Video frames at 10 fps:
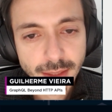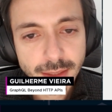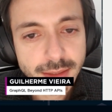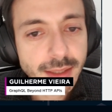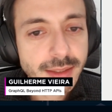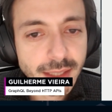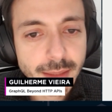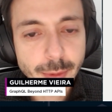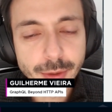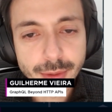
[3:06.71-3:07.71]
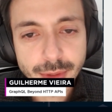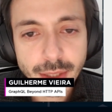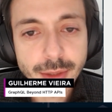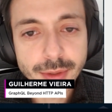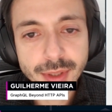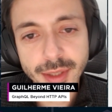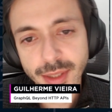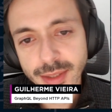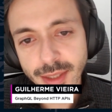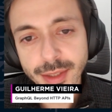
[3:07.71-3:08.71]
In this example, the user
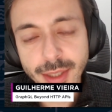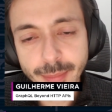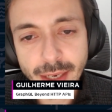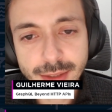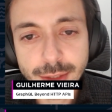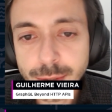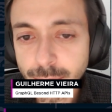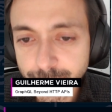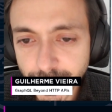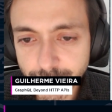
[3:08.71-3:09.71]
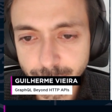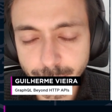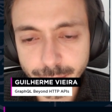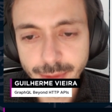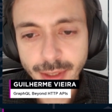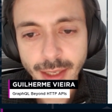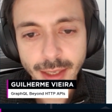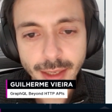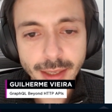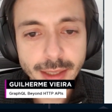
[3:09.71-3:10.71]
is sending a message to a chat room,
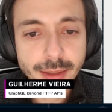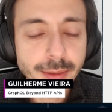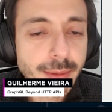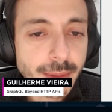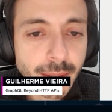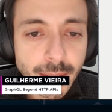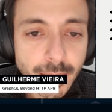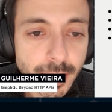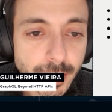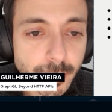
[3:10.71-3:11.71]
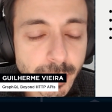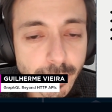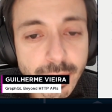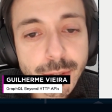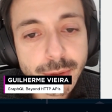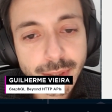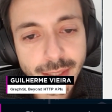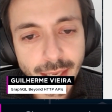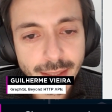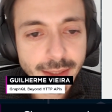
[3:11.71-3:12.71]
and we don't need to
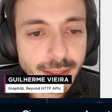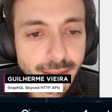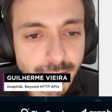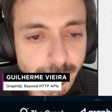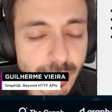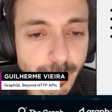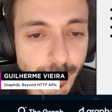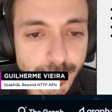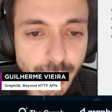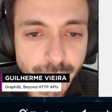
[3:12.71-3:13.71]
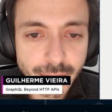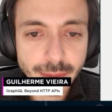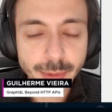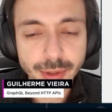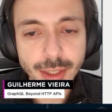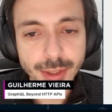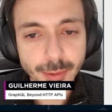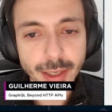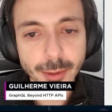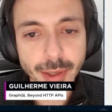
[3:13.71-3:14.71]
get the response of the mutation
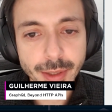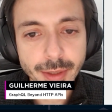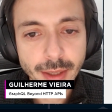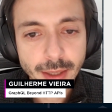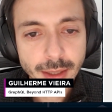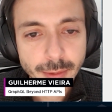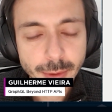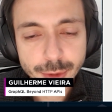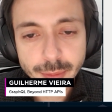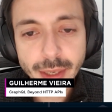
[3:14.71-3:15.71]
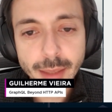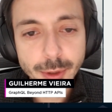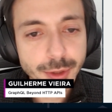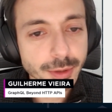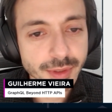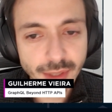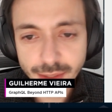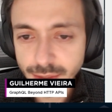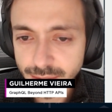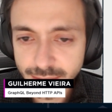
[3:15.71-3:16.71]
right away. We should be able to
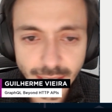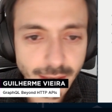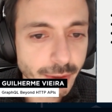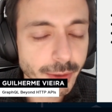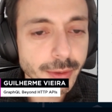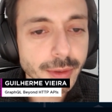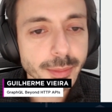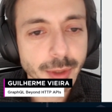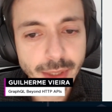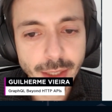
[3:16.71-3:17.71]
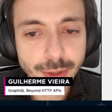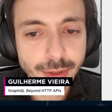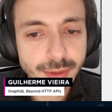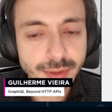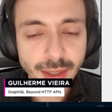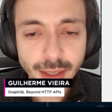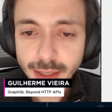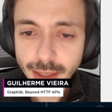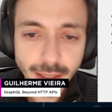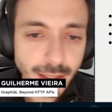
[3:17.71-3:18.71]
send several mutations
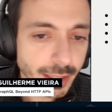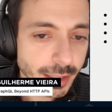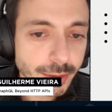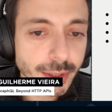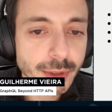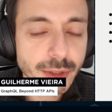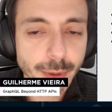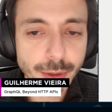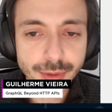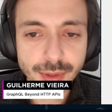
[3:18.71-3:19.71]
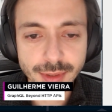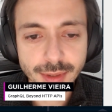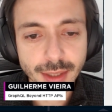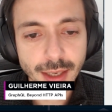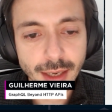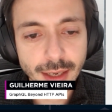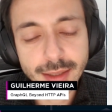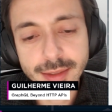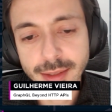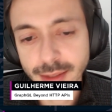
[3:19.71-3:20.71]
and handle the response
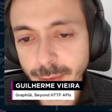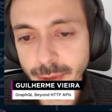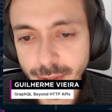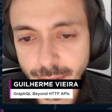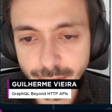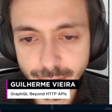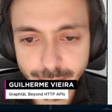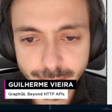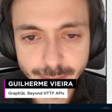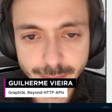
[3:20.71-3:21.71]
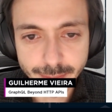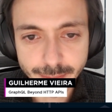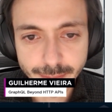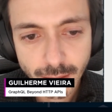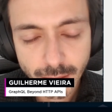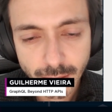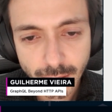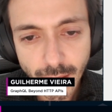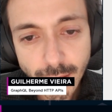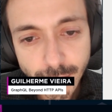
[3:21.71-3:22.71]
as they return.
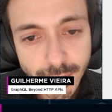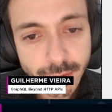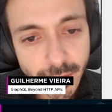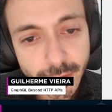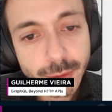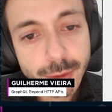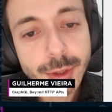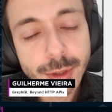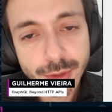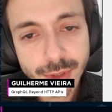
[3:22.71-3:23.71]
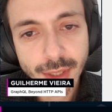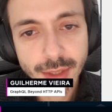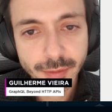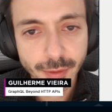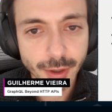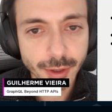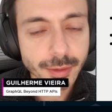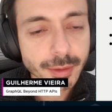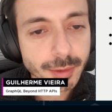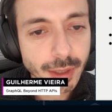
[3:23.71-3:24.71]
Another very good use case
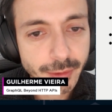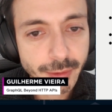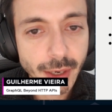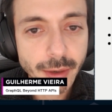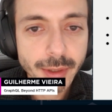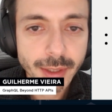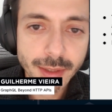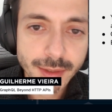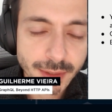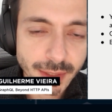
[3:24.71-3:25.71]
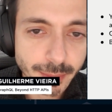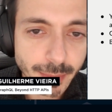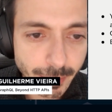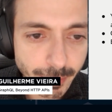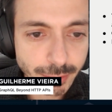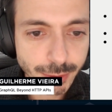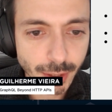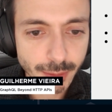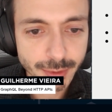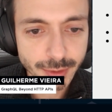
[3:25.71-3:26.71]
for GraphQL is in background
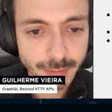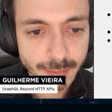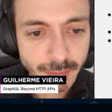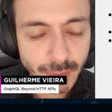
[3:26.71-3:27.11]
jobs.